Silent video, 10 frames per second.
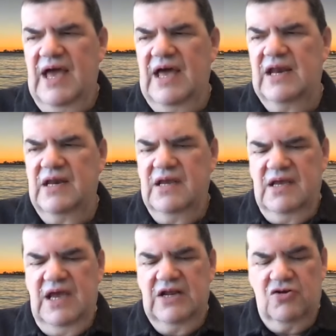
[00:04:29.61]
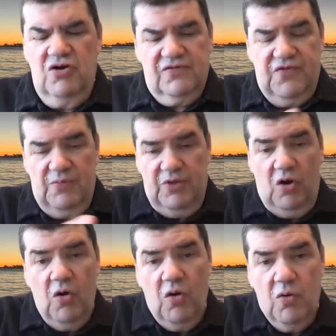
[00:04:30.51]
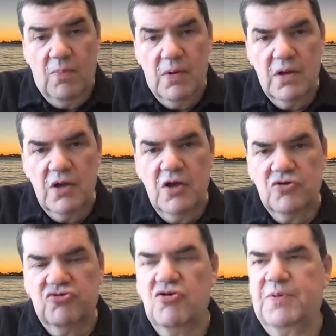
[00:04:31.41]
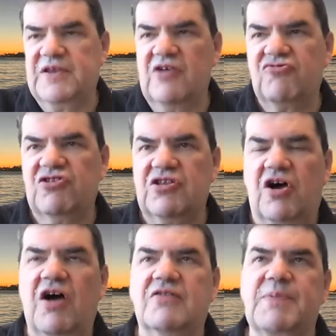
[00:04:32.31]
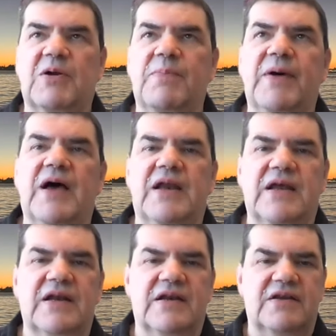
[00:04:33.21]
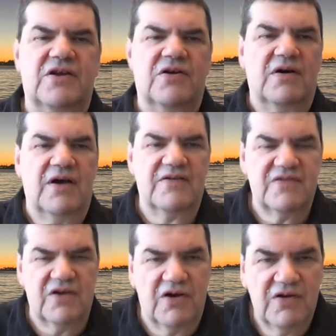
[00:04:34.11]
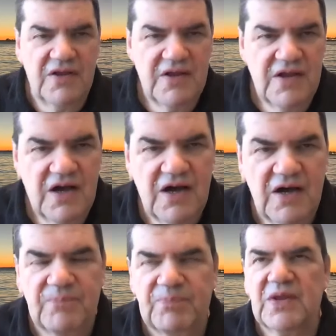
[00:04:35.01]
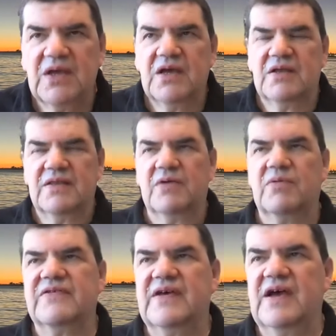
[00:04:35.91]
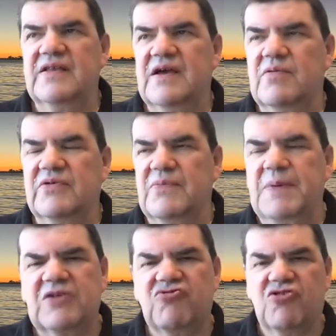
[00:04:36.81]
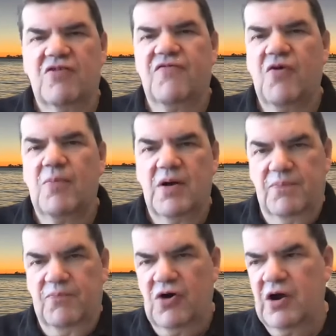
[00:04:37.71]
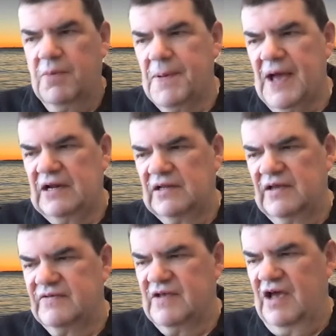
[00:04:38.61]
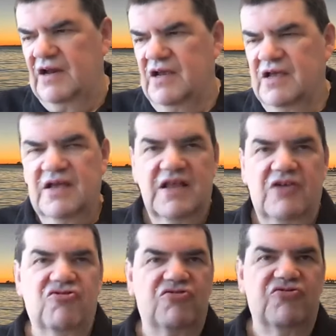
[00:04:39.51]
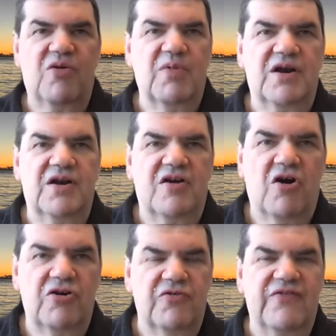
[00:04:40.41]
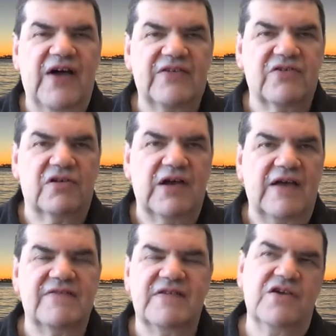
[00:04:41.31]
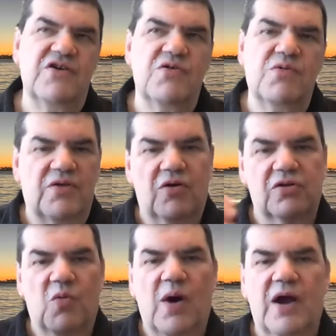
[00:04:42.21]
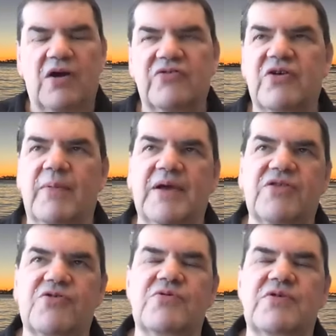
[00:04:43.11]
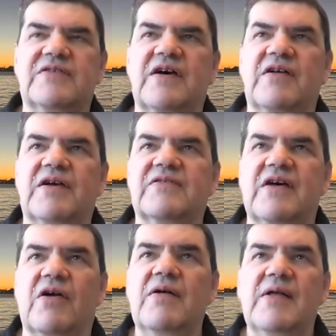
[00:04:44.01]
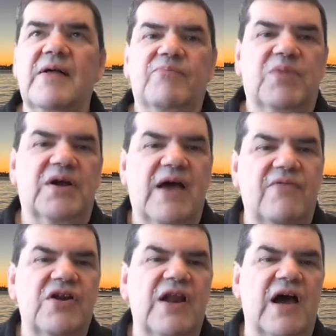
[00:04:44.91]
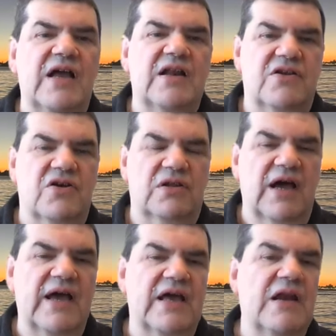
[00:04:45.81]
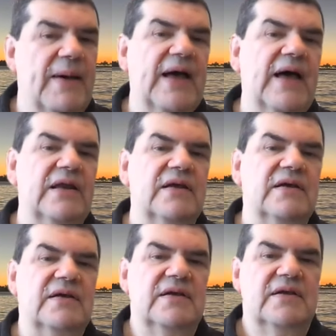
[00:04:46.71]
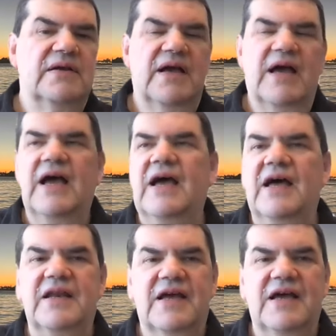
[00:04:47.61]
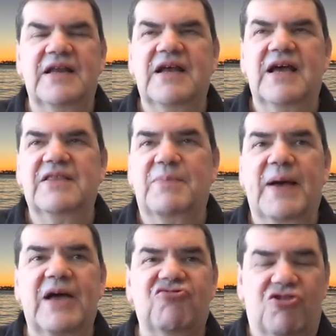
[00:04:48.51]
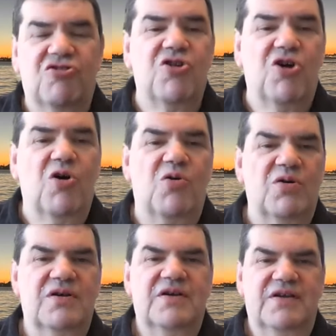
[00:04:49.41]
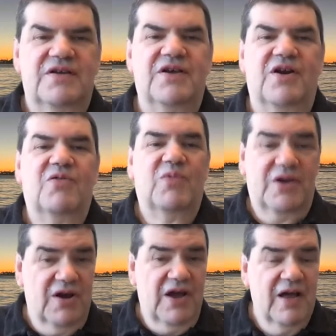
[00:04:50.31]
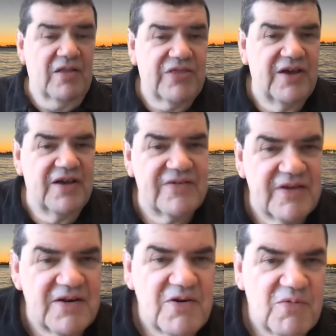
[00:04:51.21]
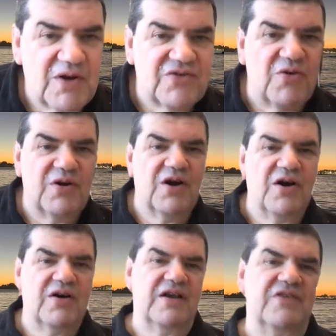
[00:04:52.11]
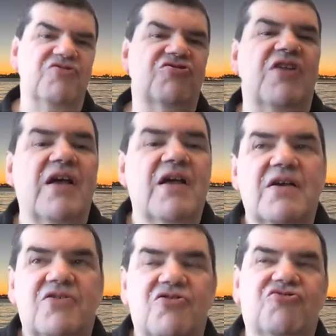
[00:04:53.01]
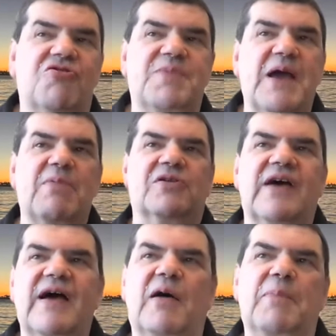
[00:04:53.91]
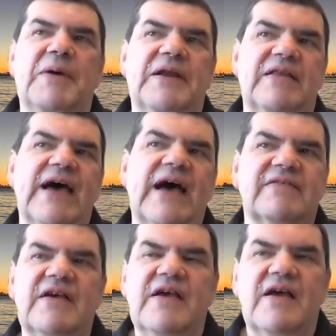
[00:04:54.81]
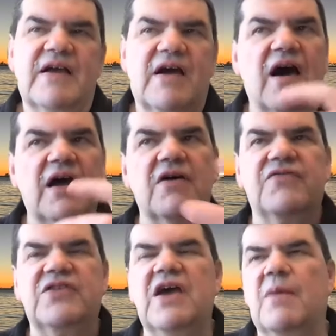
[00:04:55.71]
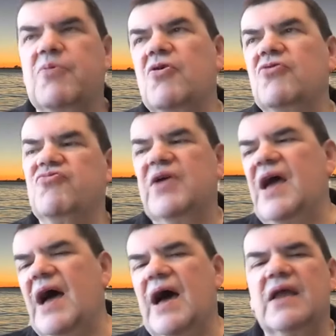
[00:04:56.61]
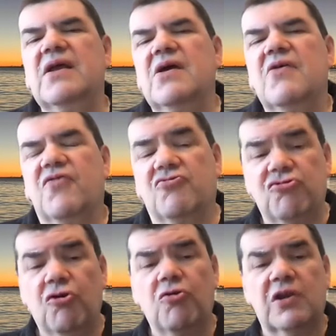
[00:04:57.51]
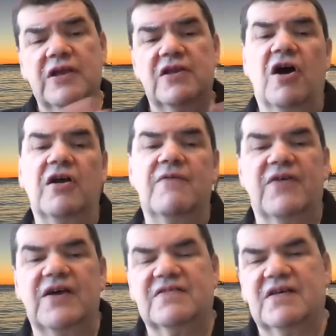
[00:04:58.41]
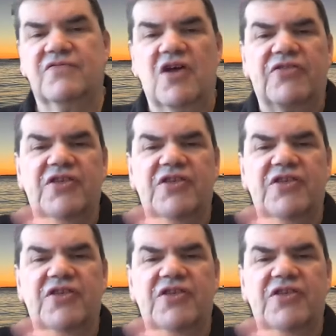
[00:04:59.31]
And it goes from the home to potentially the hospital bed. And you know, I saw um, there was a there was a picture from a prior panelist that that showed someone in a cardiovascular ICU with all the wires coming through, et cetera, et cetera. But every night you lie in a bed, and and and the bed should know, you know, what your health is and what's going on, and you should you should be able to help it. And that's kind of the approach we had for totally non-invasive,